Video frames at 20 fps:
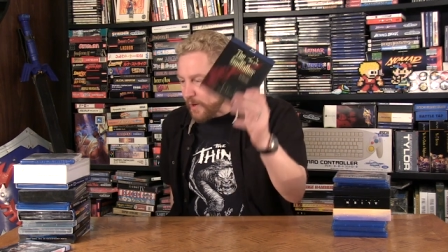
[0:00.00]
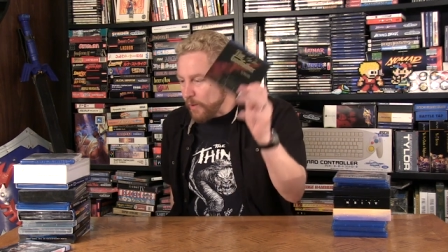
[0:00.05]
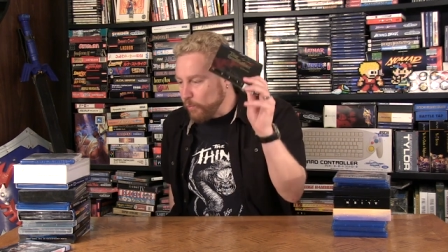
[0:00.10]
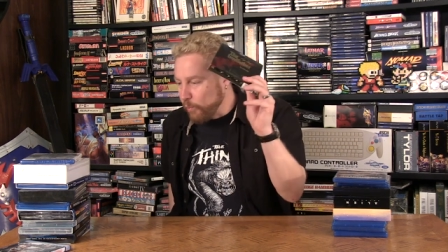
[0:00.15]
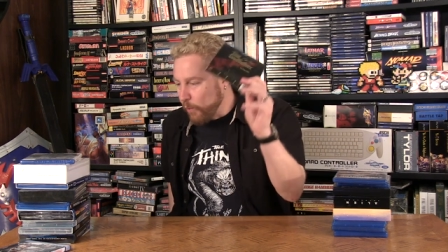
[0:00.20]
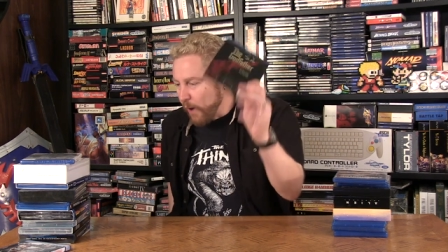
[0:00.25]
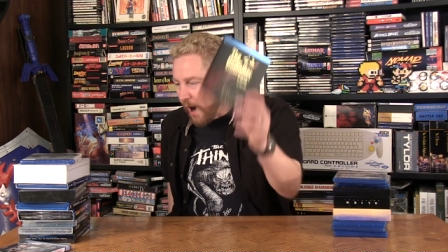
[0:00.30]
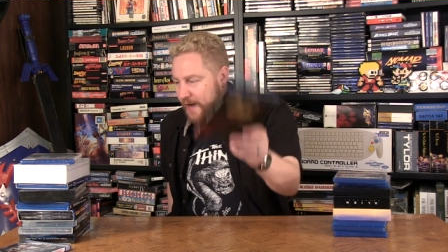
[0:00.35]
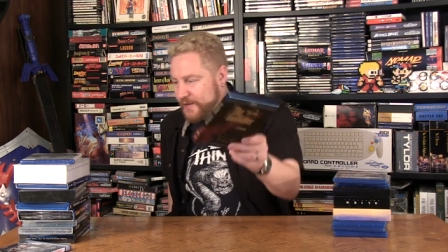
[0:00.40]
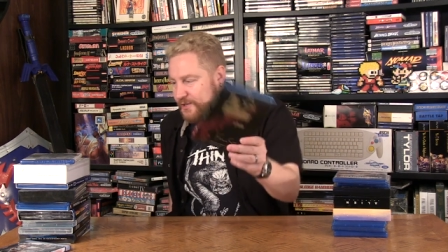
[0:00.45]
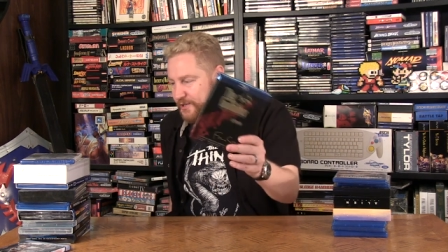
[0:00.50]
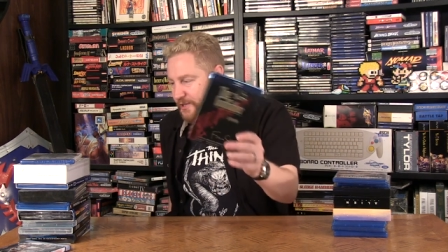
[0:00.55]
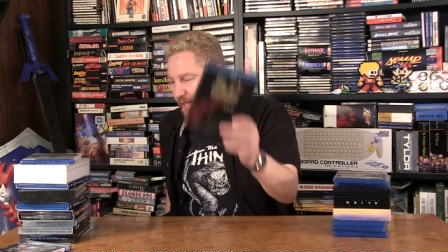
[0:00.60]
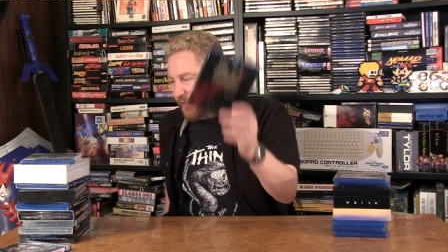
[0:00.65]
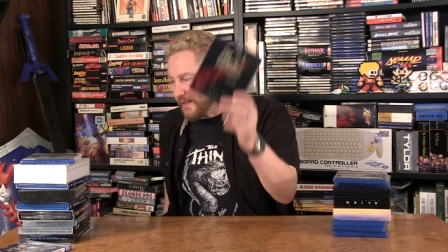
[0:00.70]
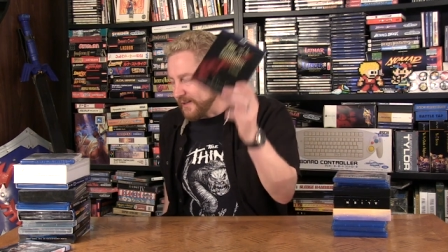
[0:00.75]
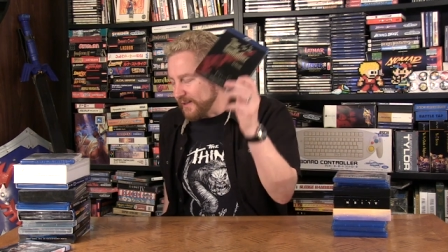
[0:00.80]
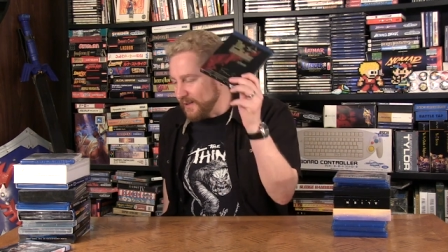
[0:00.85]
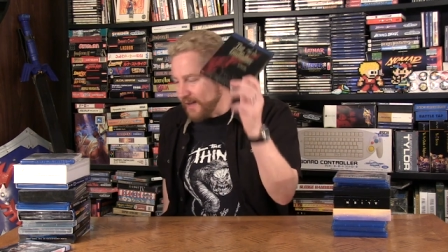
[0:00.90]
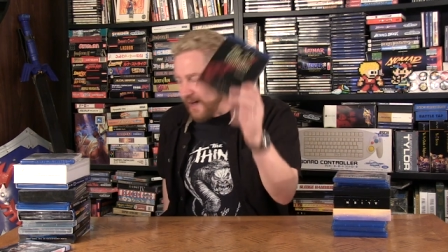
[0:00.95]
Watch
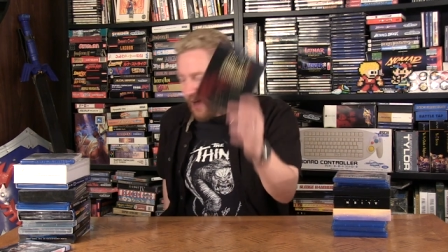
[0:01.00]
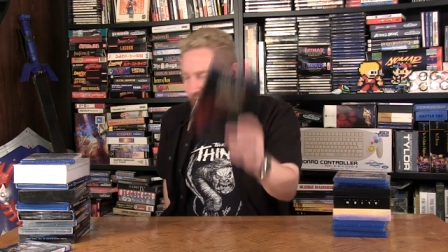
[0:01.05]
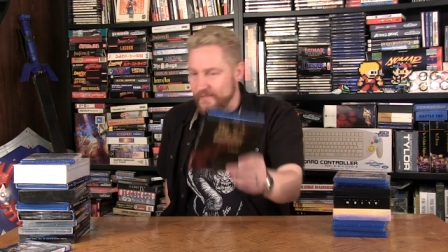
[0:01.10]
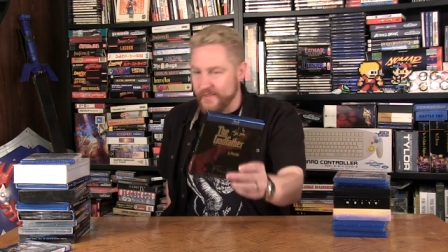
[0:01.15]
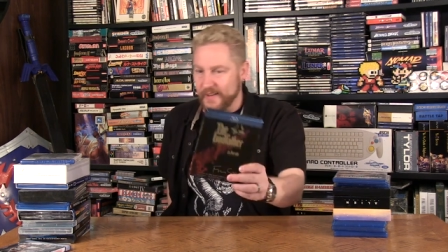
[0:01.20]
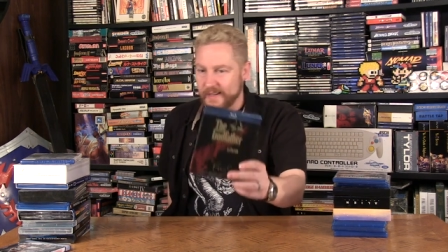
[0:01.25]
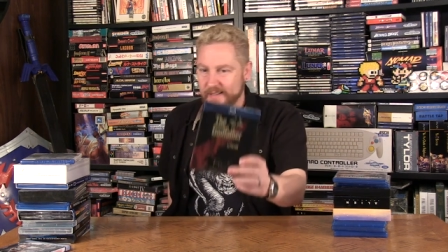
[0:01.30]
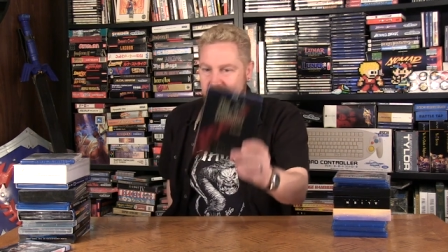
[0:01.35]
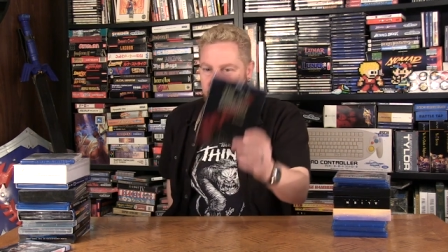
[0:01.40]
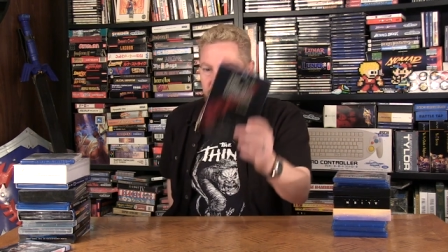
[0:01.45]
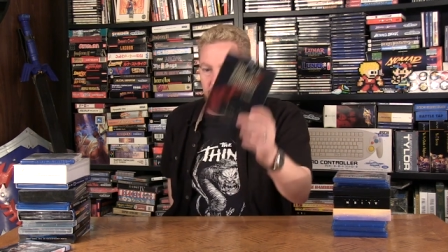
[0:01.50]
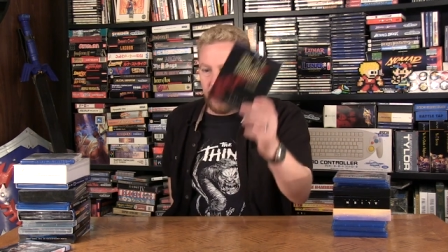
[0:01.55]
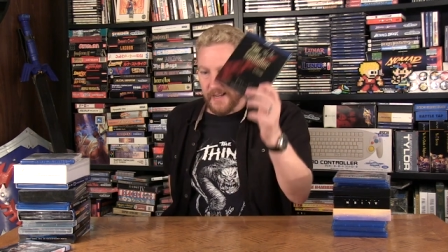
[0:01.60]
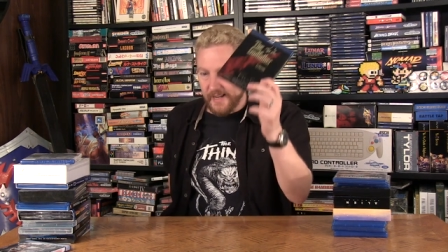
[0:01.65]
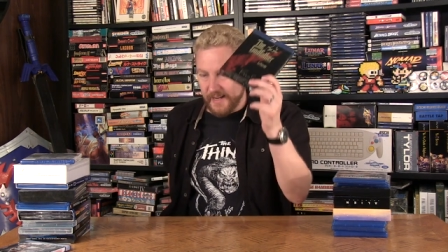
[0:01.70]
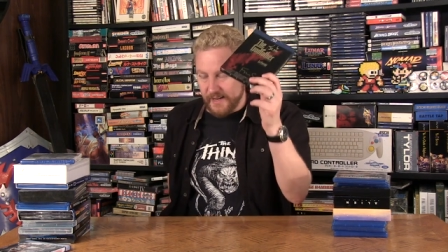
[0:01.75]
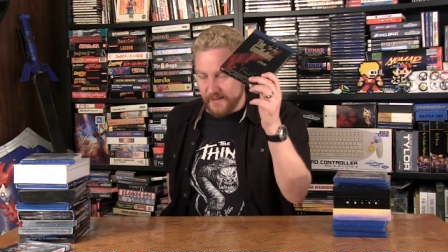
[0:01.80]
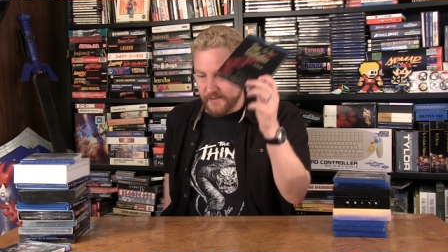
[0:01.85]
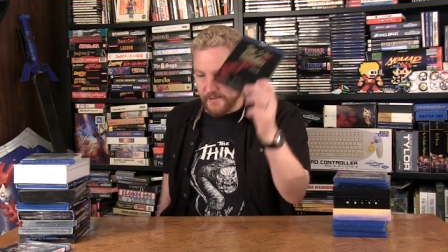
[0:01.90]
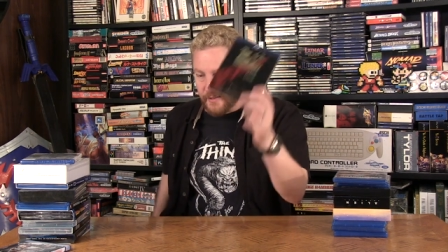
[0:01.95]
it, love it,
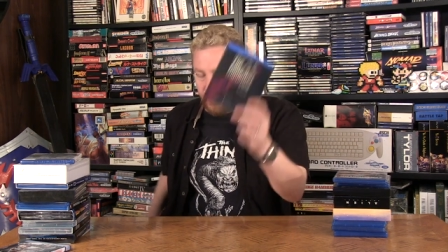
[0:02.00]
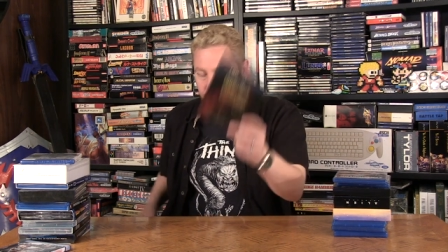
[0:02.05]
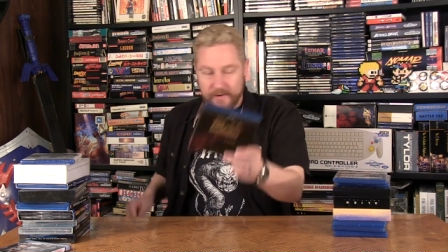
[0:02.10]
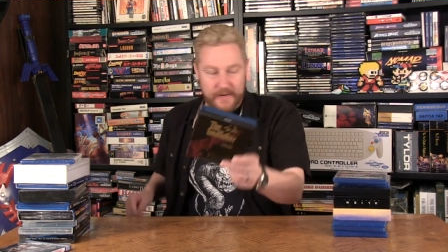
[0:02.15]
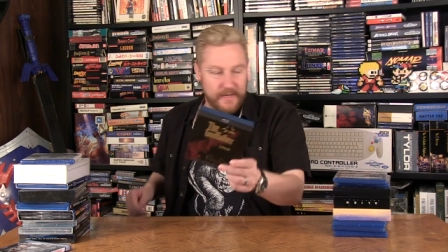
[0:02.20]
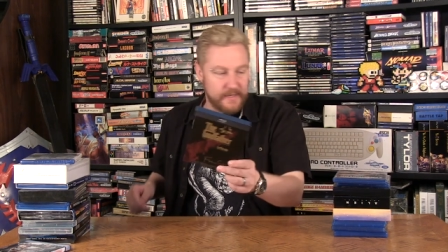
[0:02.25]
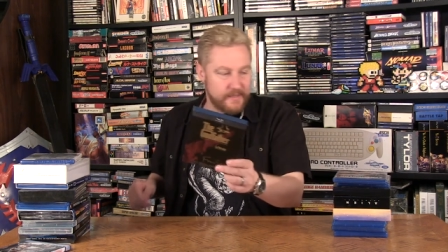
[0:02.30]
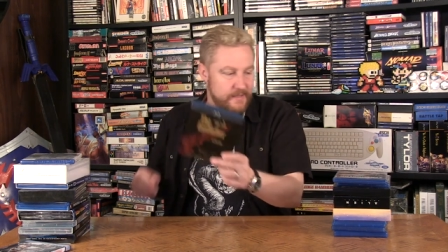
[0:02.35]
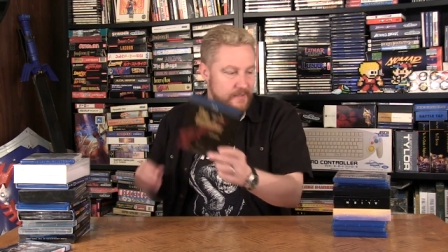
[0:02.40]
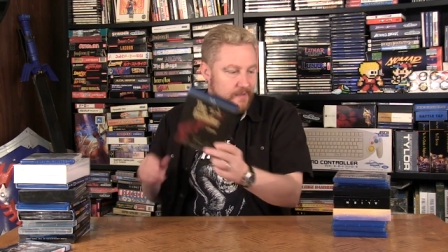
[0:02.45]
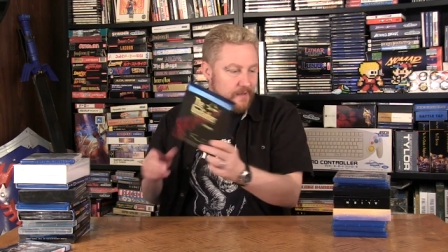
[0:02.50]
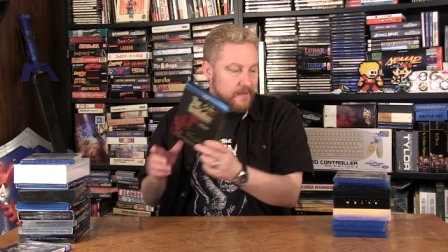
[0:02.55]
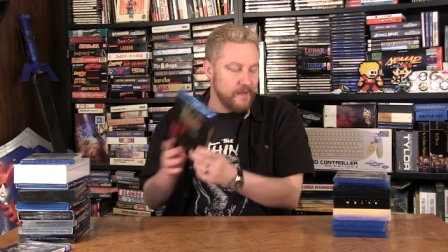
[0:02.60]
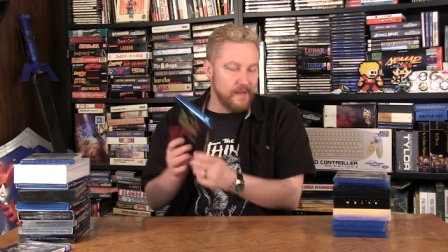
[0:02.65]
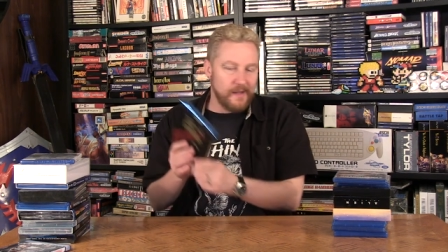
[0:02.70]
endure it,